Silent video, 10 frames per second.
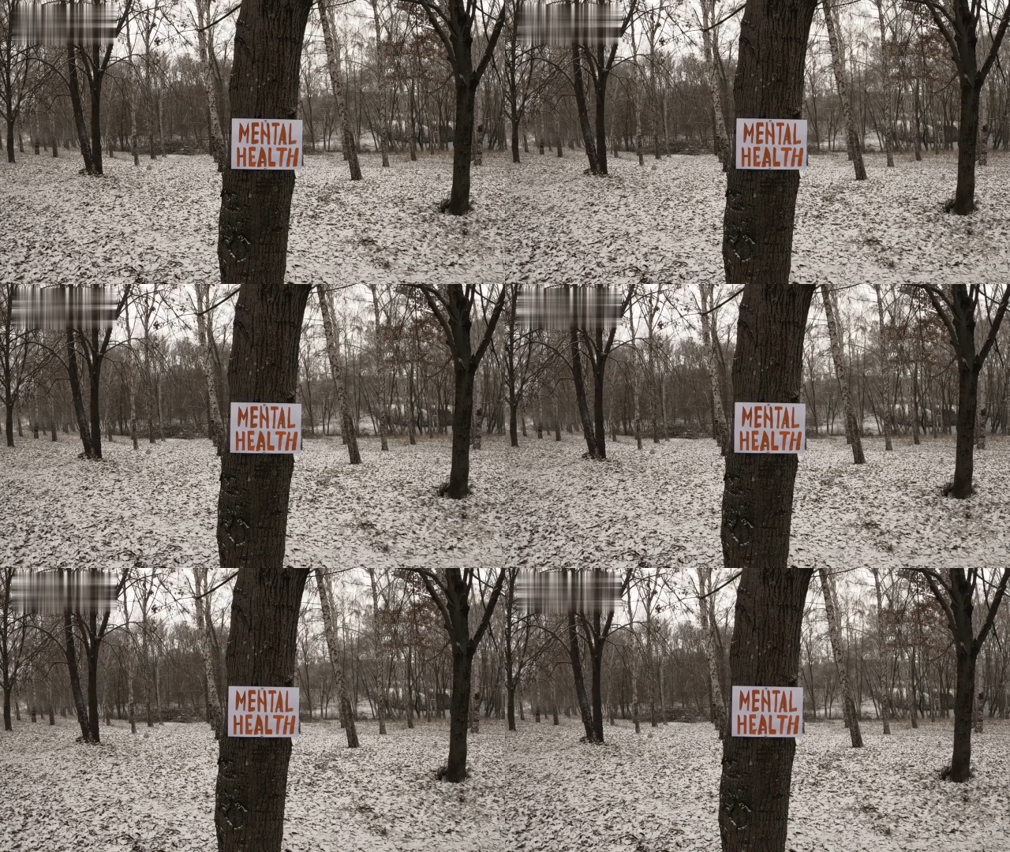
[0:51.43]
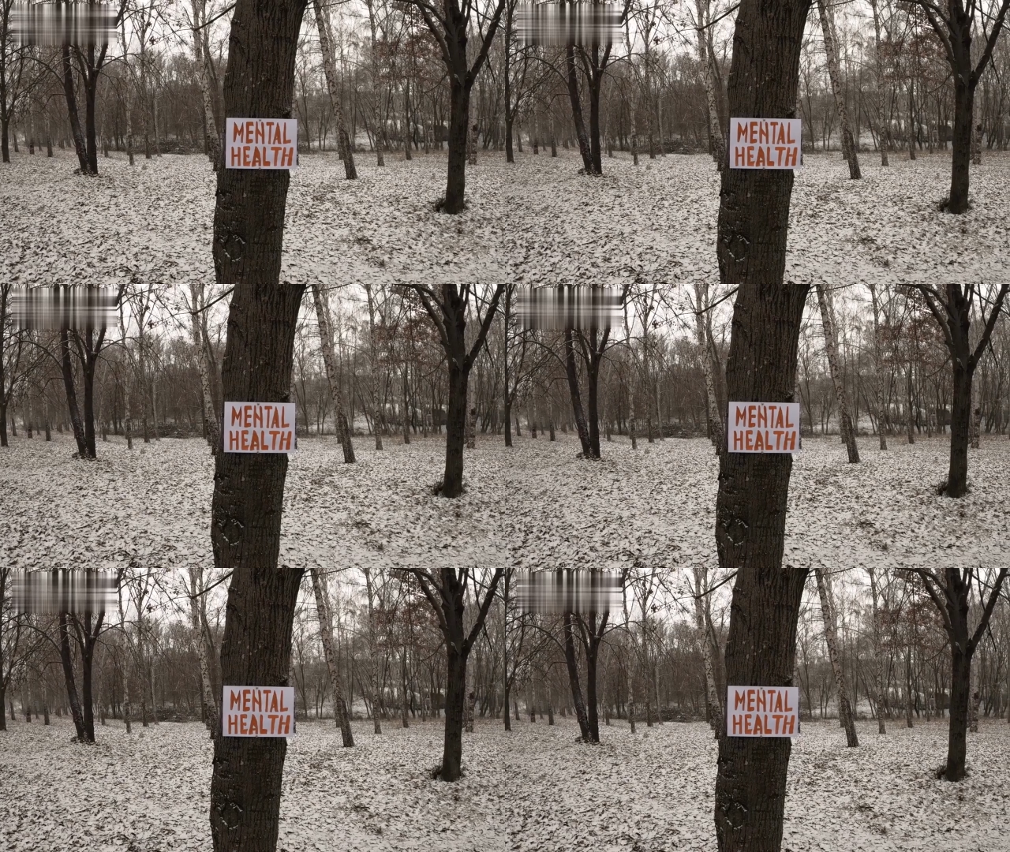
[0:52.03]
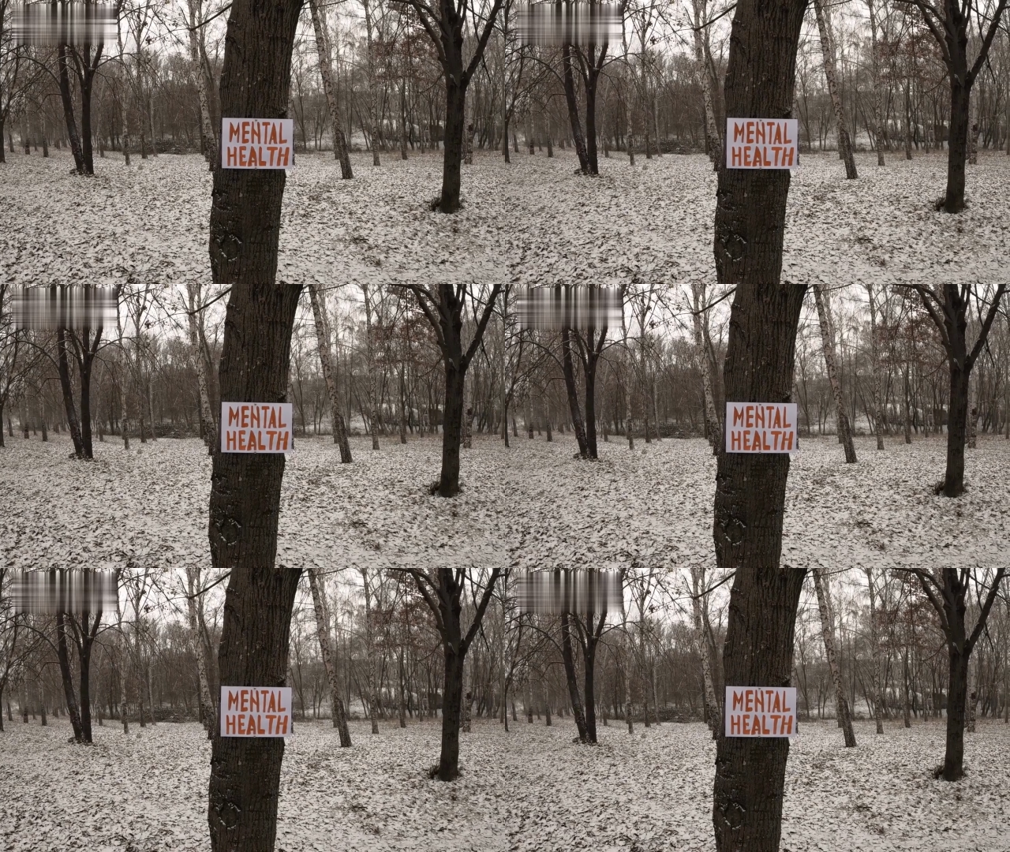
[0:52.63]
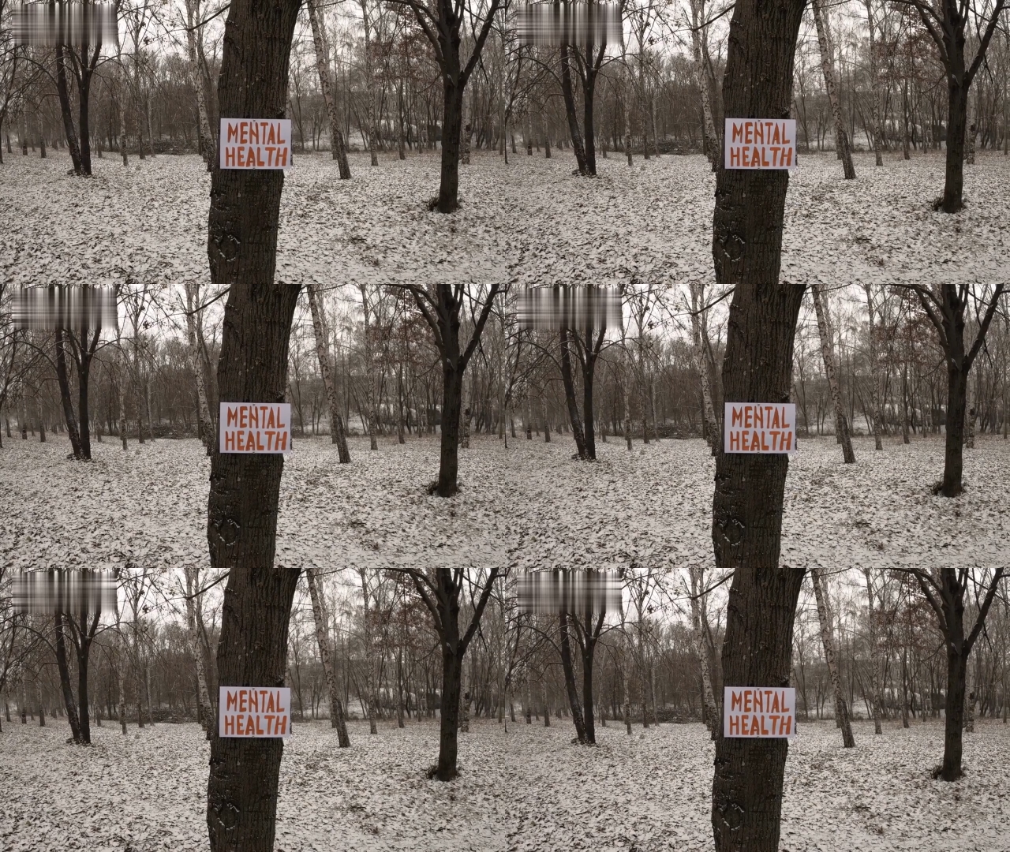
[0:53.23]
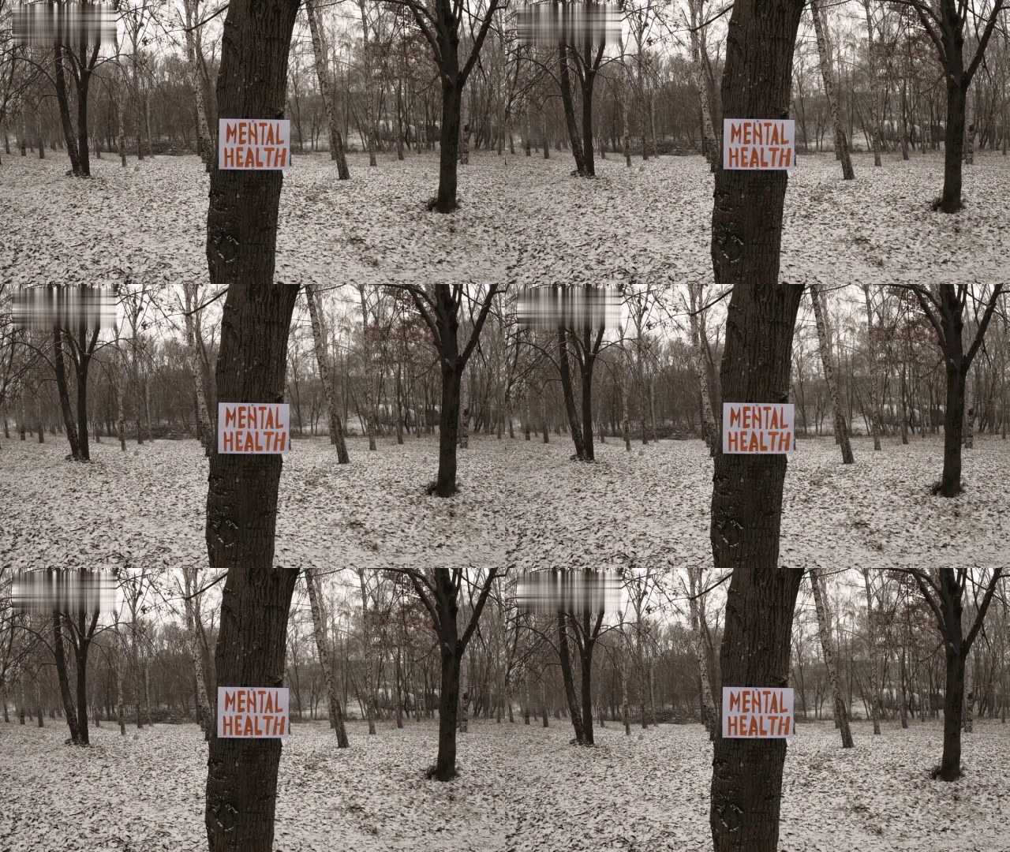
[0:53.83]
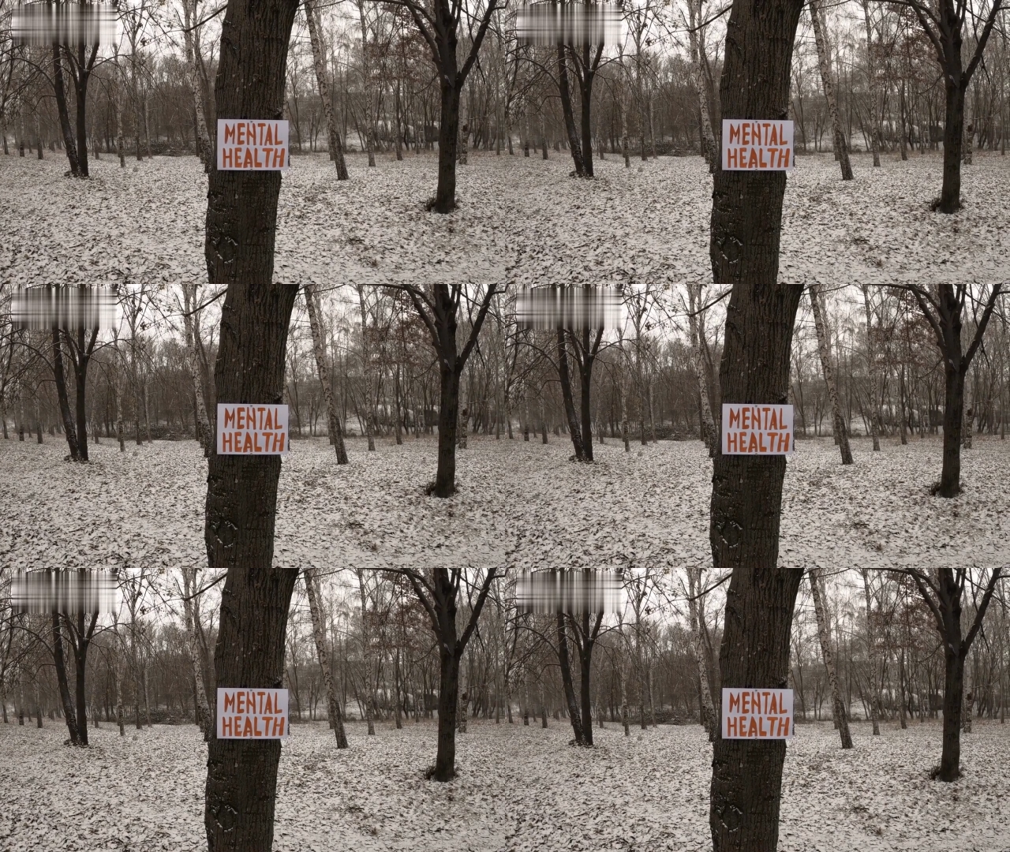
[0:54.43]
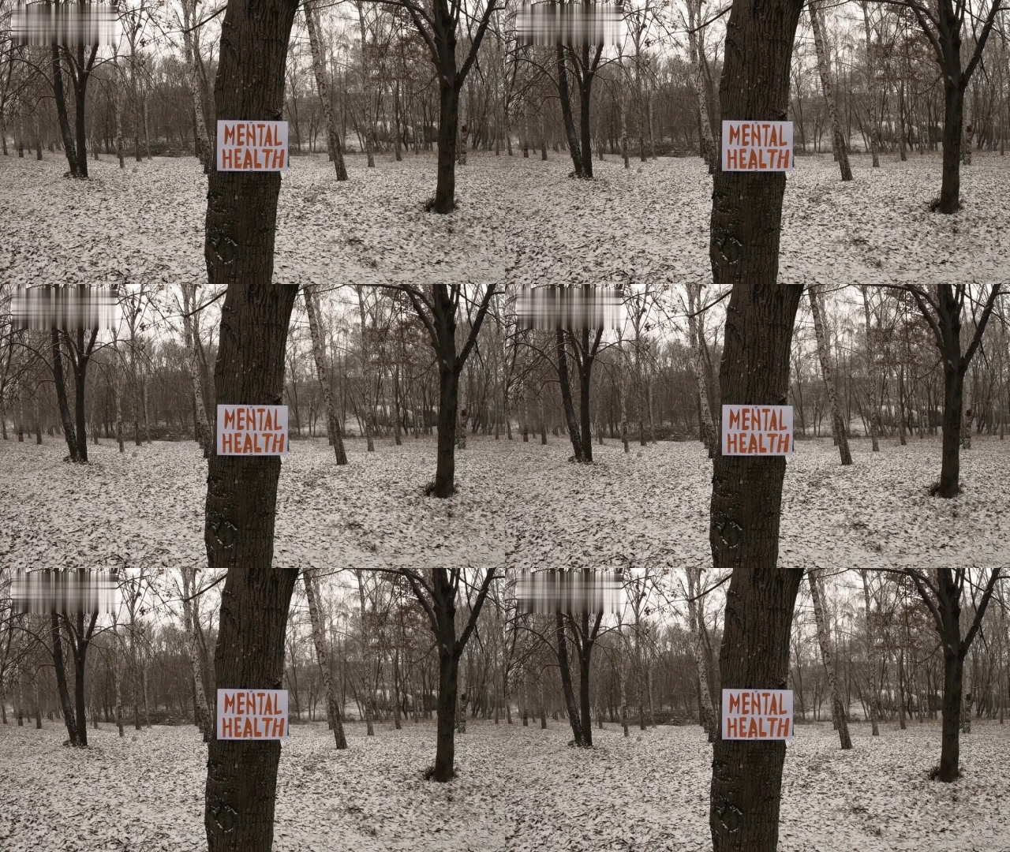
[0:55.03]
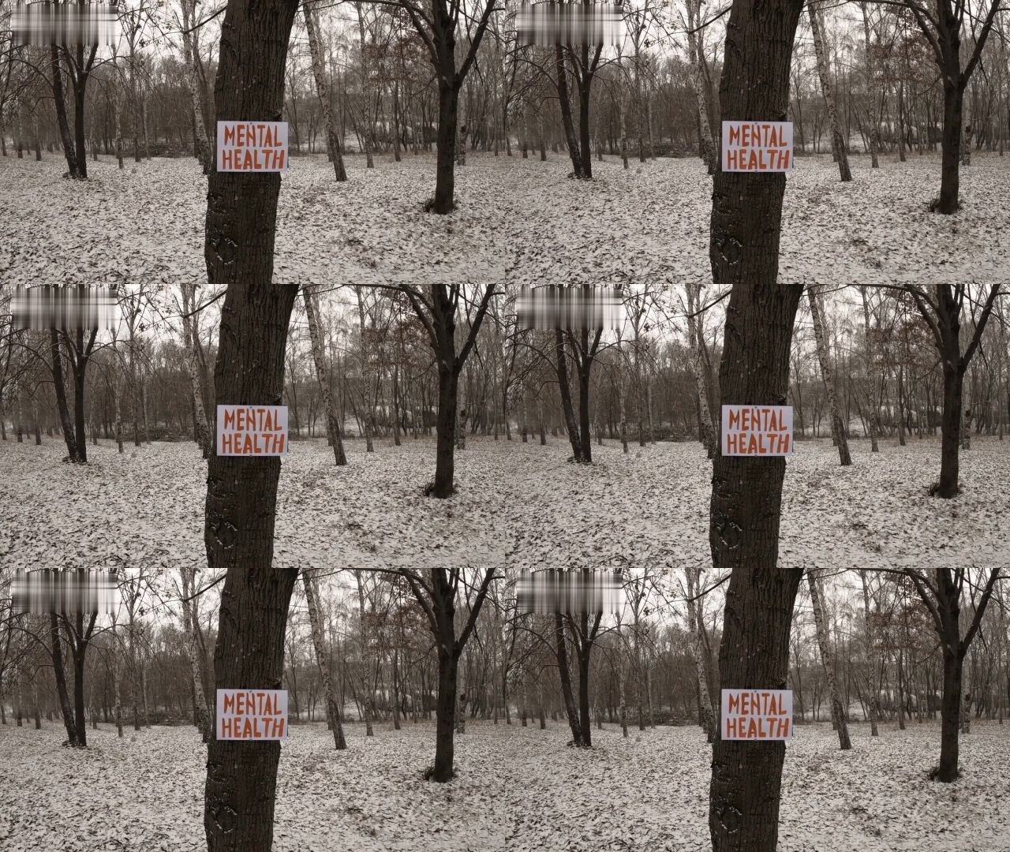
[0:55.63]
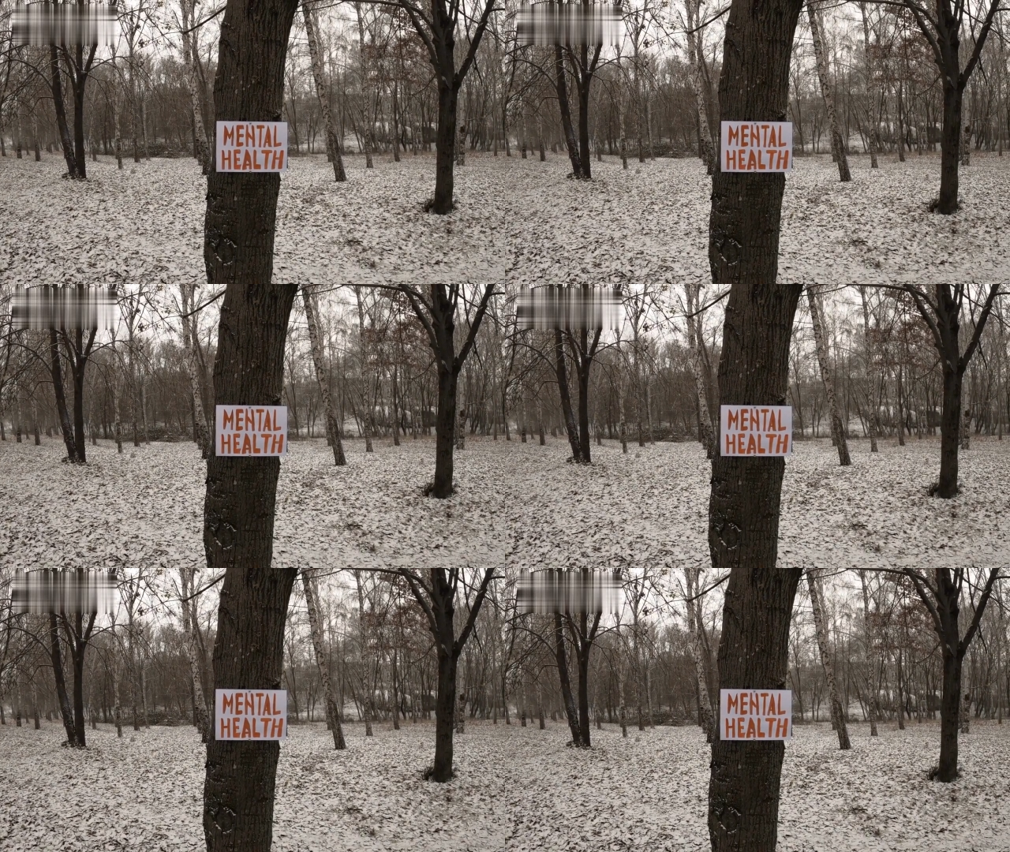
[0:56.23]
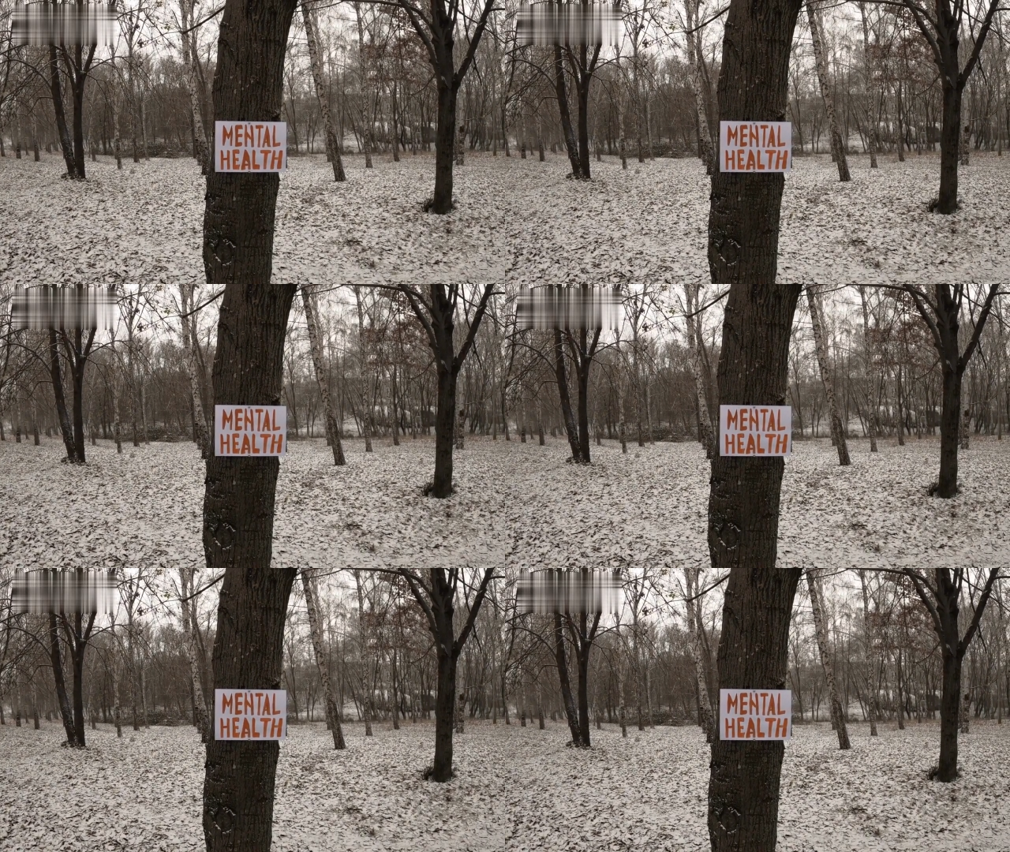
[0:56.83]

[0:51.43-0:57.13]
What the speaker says: No face is visible, so there are no lips to read.